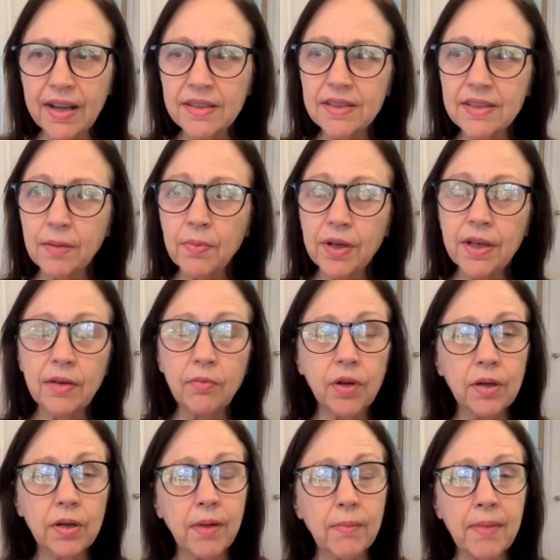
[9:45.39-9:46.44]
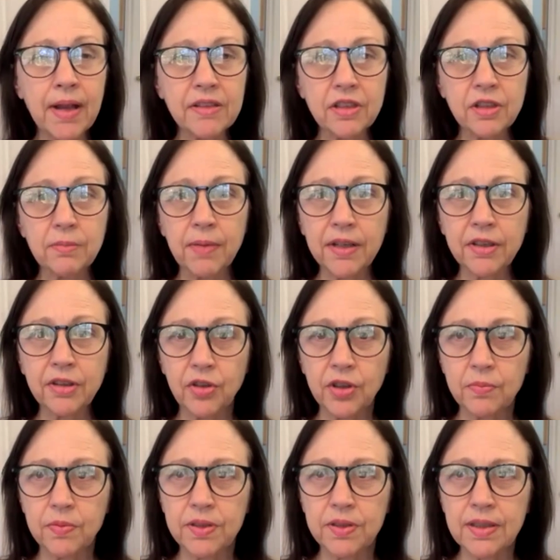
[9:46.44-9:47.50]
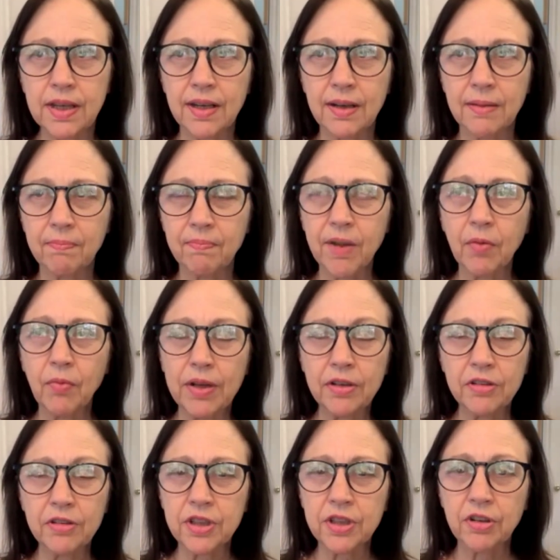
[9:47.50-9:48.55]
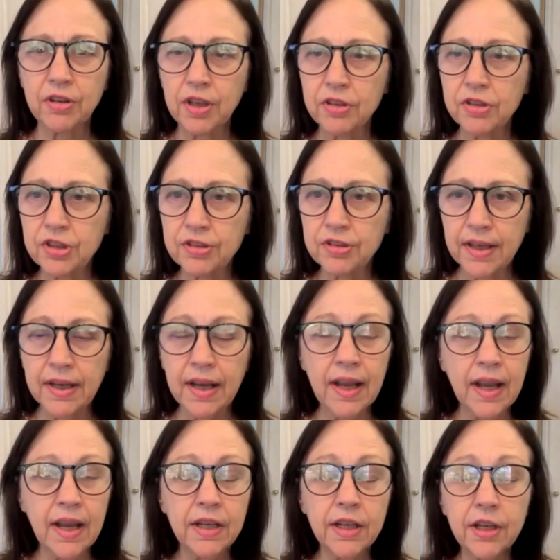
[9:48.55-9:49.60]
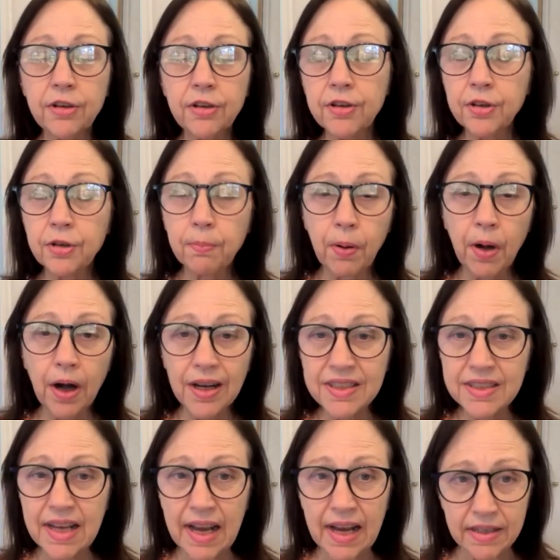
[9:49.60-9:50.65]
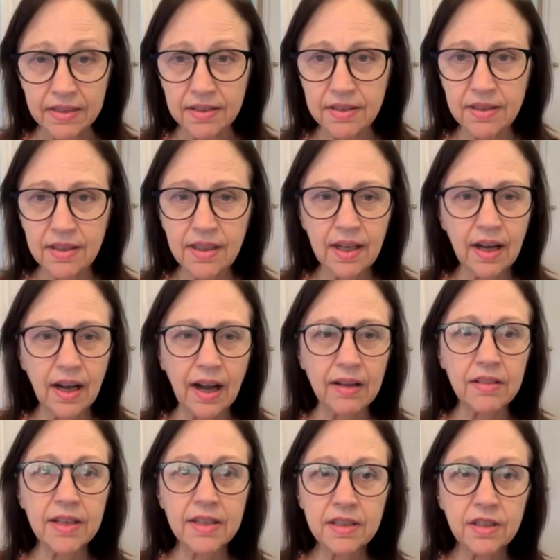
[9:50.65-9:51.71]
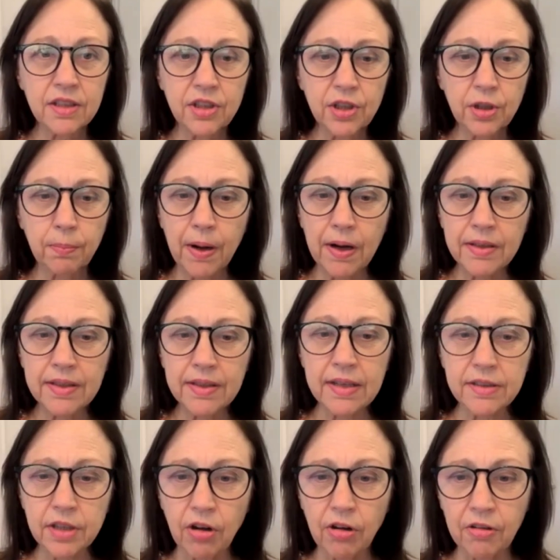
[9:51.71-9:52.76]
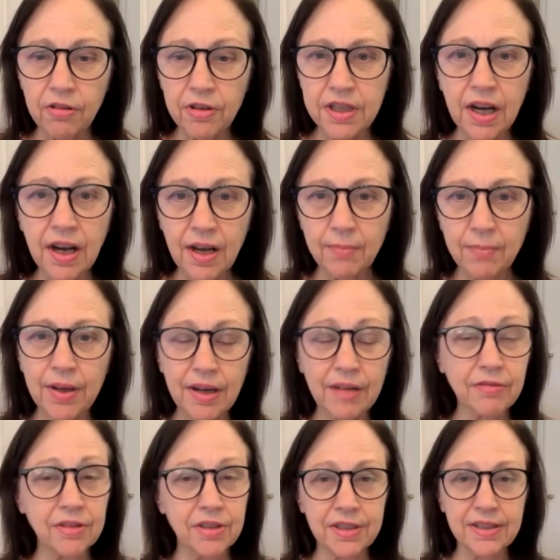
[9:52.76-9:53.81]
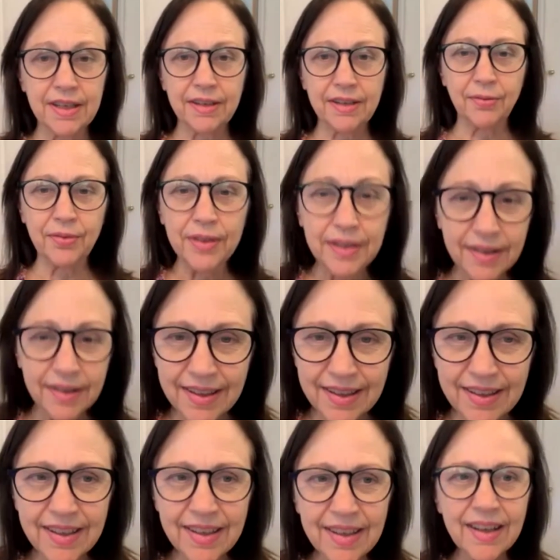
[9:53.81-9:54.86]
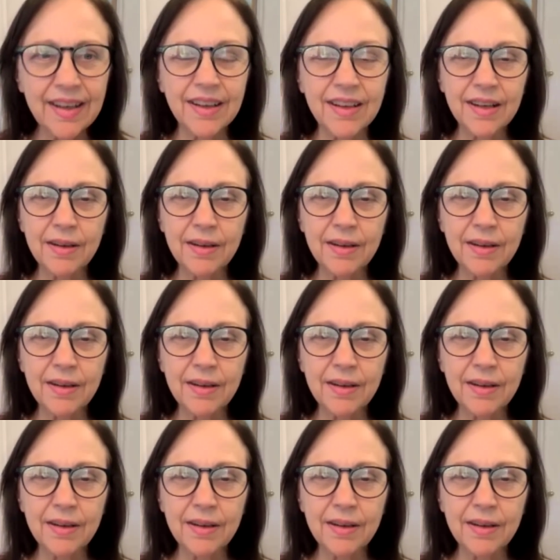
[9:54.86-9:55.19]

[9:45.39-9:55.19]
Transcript: I had someone in one of my mastermind groups a week or so ago. She's like, Carrie, your podcast. I listen to your podcast all the time. And I was just like, really?